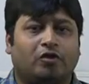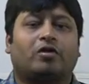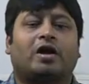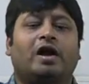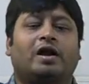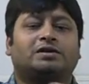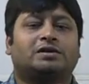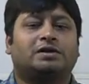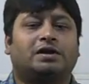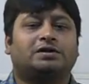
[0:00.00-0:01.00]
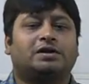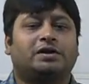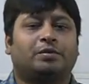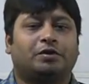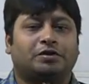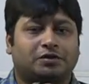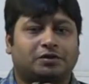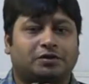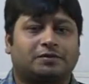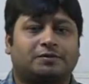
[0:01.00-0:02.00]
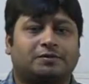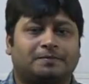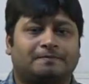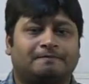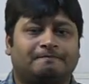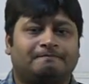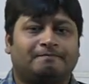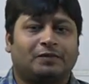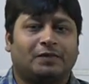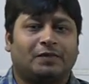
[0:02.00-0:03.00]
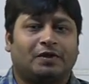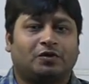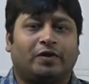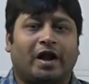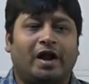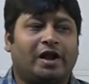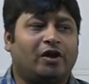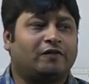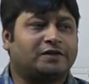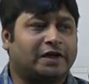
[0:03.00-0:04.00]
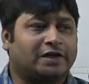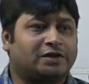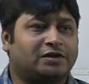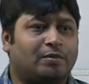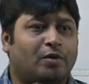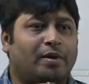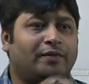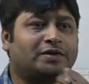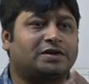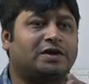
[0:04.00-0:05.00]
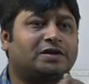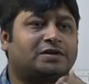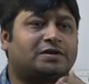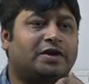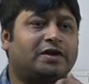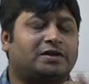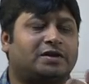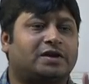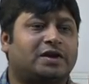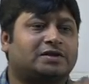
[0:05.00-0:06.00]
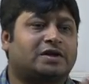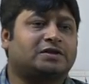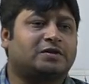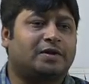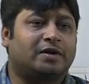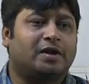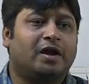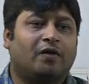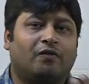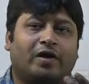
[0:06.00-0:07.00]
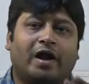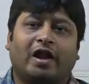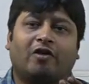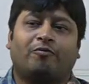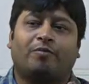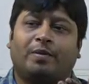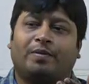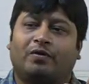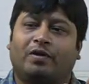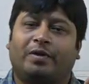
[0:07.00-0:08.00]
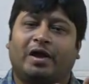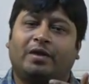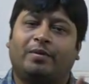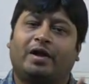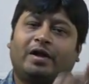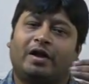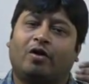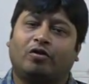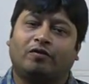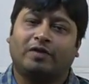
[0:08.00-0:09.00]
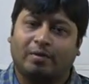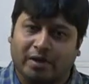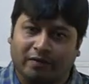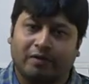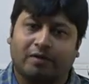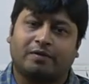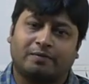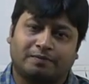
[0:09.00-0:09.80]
Your right as a citizen diminishes. So variety of sections, the moment we treat citizen as customer, variety of people will be eliminated out of that benefit.